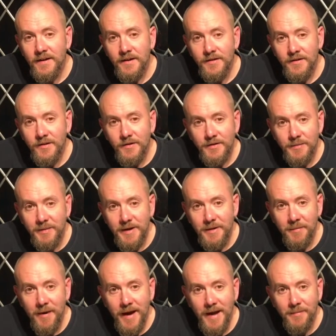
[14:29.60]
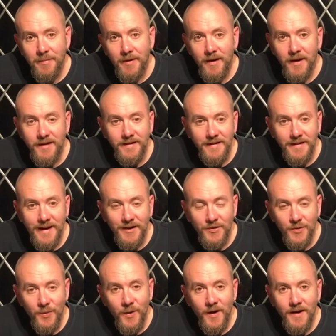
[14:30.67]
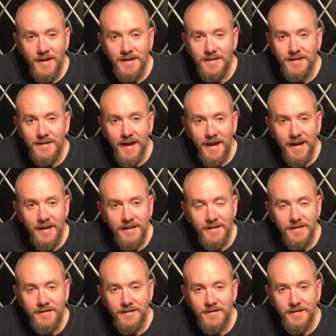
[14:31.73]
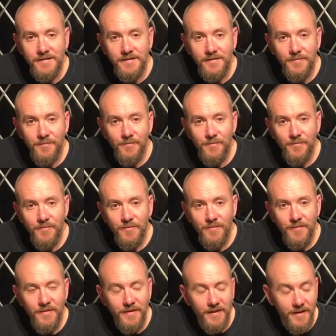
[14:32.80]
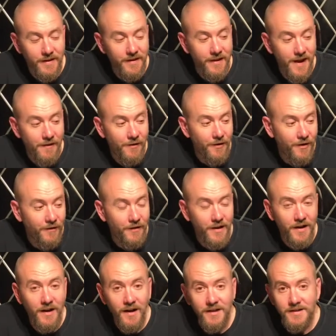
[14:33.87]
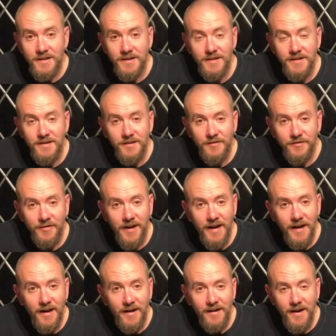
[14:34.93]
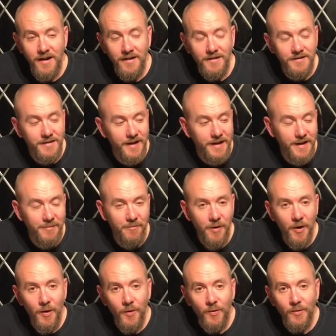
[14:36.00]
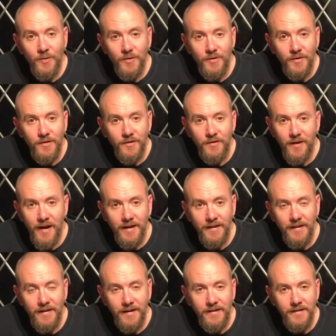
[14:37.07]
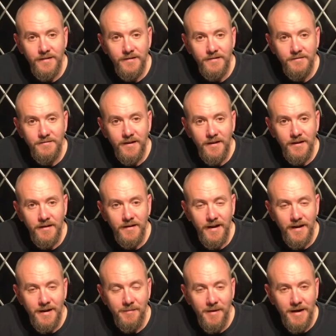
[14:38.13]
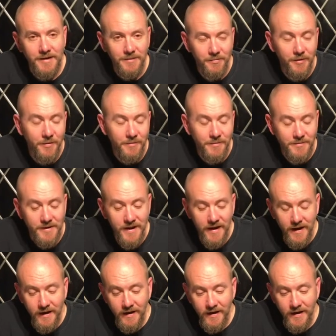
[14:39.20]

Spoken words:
used a bit of paper. I did that twice, and the level of the glass is great. I can't see any bow or anything that any major problems there.